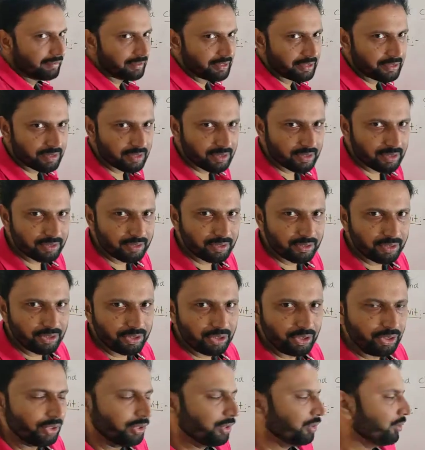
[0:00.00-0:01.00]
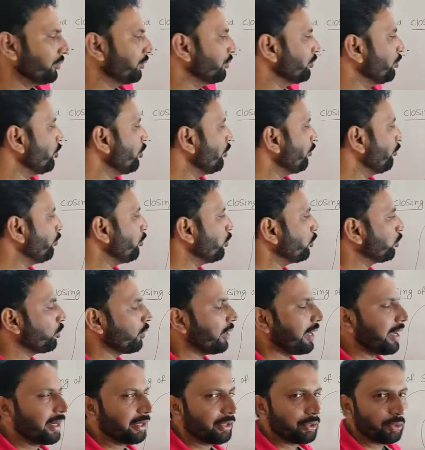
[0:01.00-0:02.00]
Levitt.
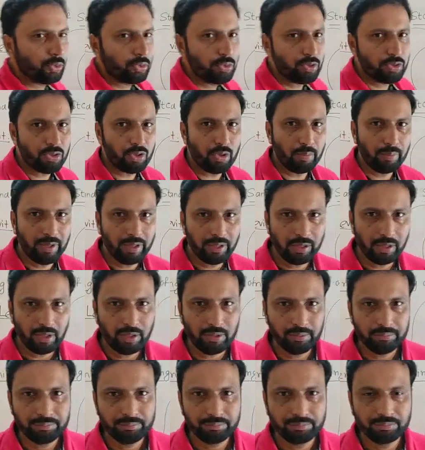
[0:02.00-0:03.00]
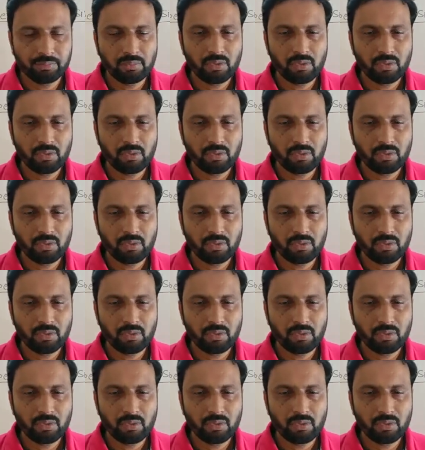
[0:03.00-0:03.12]
Photoactive stomata.